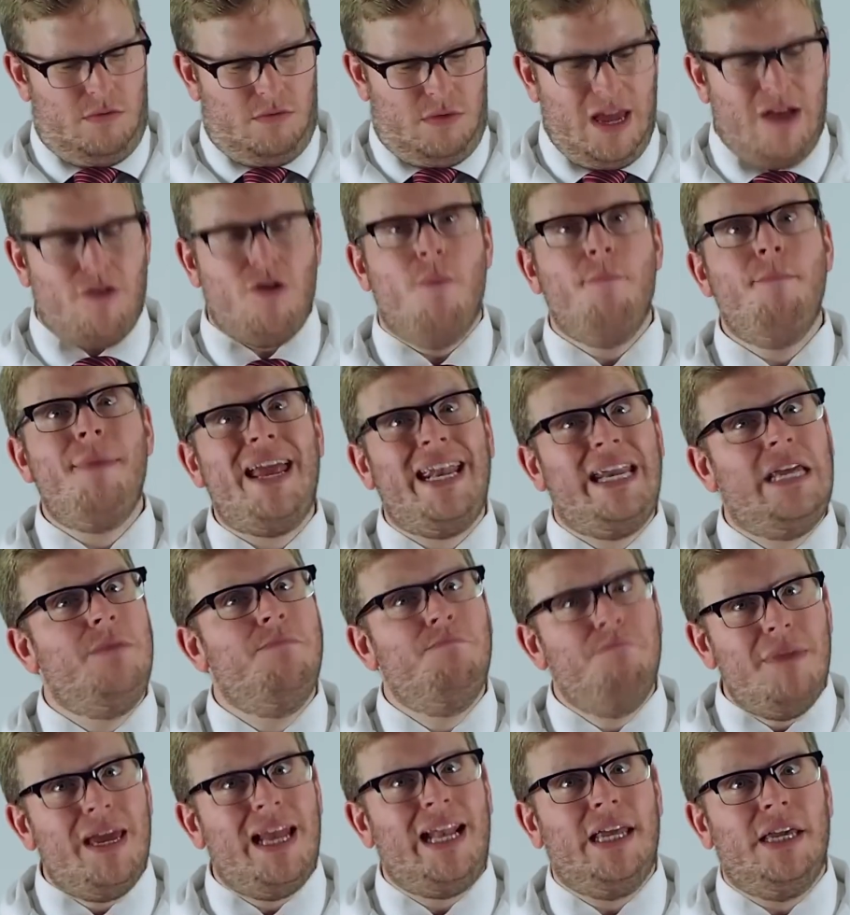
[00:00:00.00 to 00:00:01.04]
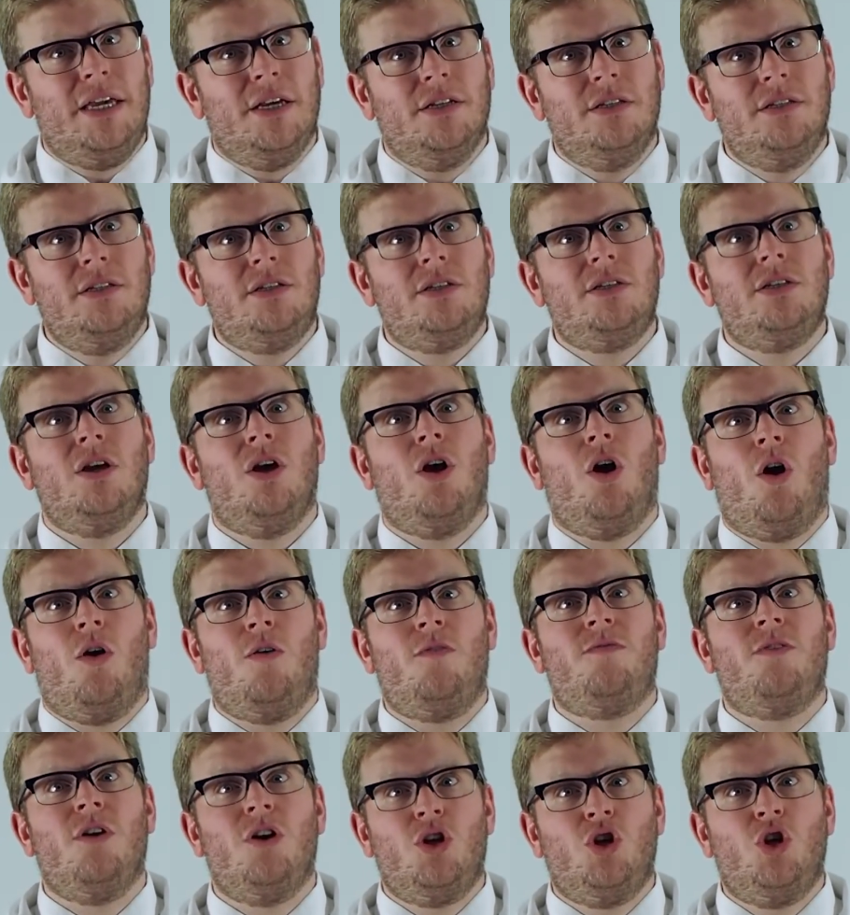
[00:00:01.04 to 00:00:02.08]
There are many millions
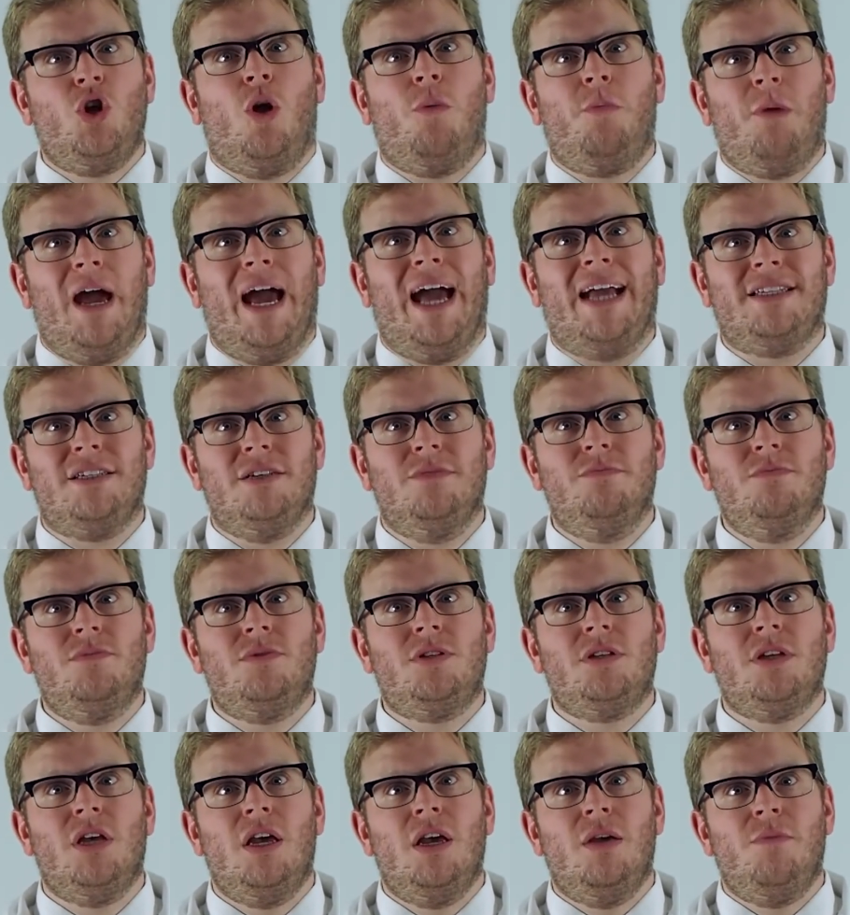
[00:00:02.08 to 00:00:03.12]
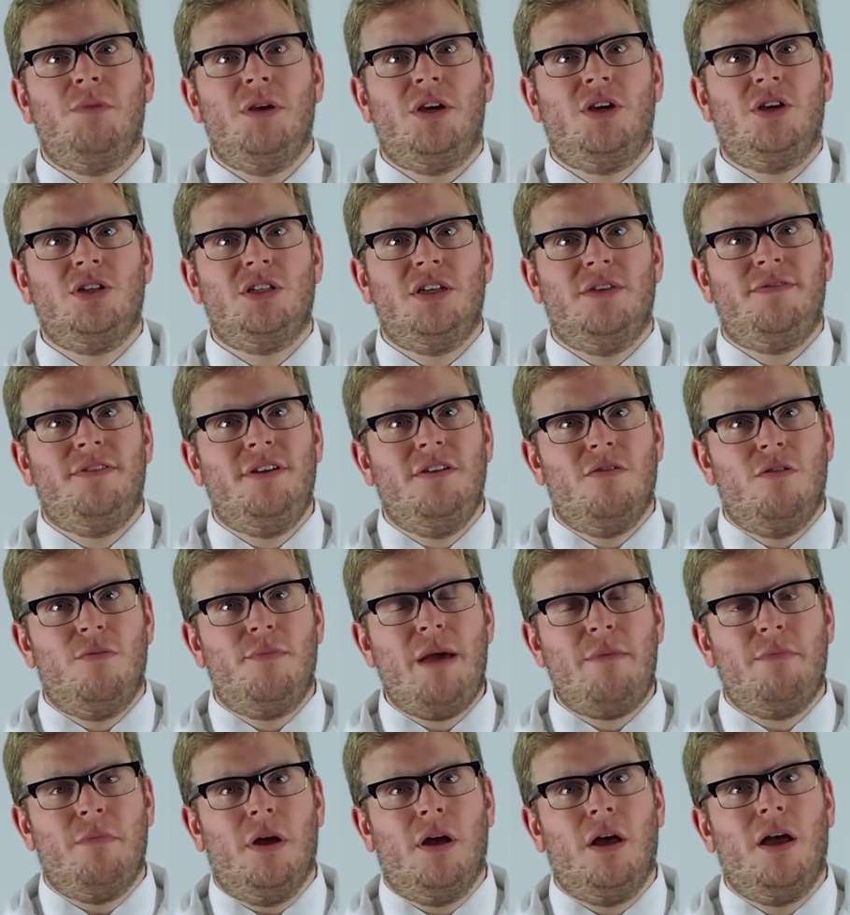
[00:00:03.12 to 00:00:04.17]
of copper atoms because if you
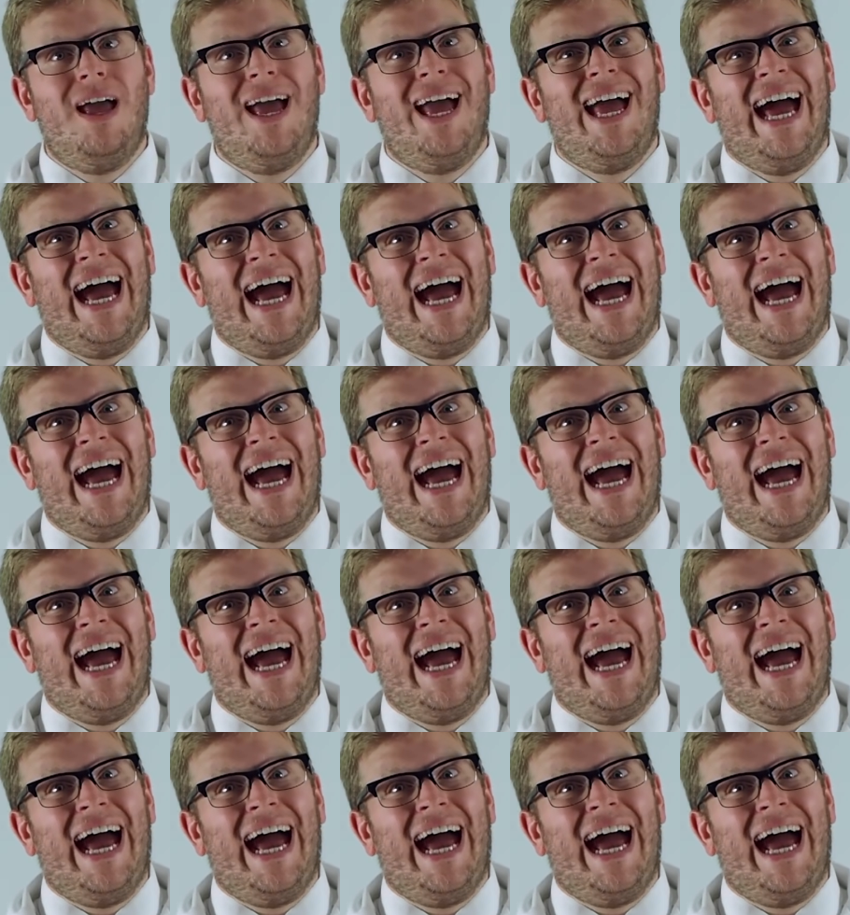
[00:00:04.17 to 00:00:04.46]
remember,